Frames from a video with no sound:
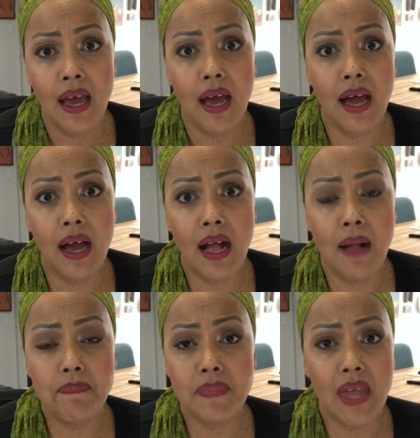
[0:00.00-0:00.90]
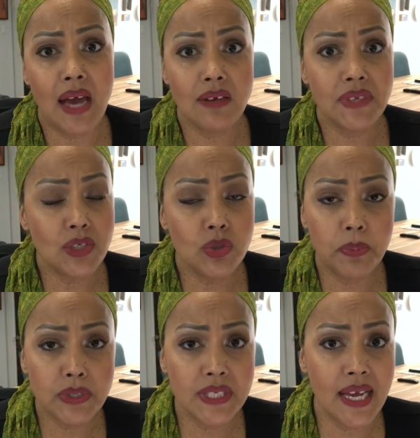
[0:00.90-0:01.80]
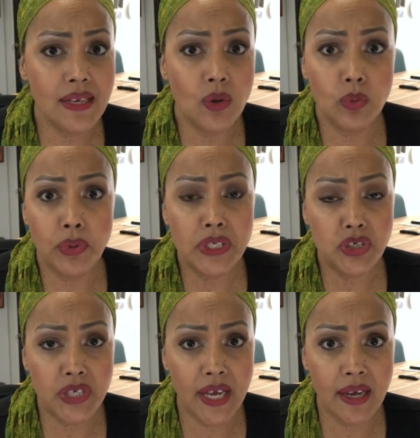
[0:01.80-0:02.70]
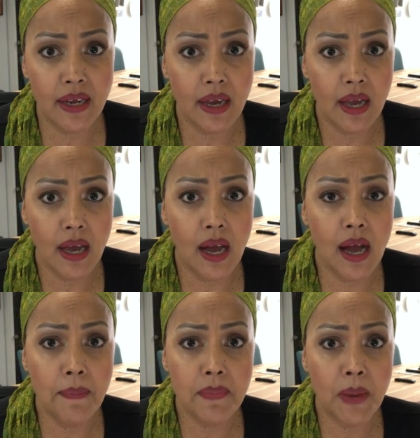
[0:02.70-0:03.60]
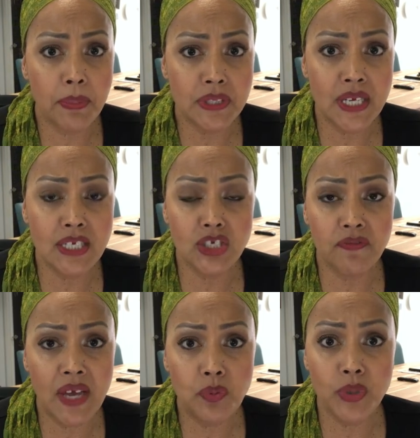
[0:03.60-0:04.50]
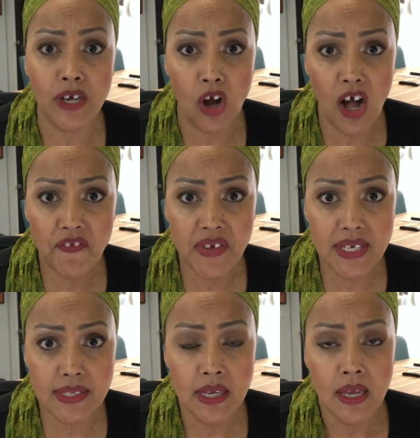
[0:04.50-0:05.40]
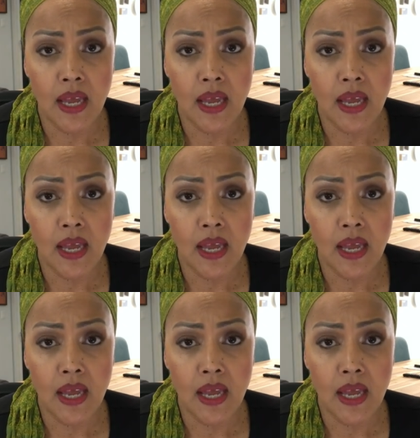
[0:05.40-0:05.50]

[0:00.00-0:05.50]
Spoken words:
Out of that 2%, we share a percentage of that with our office,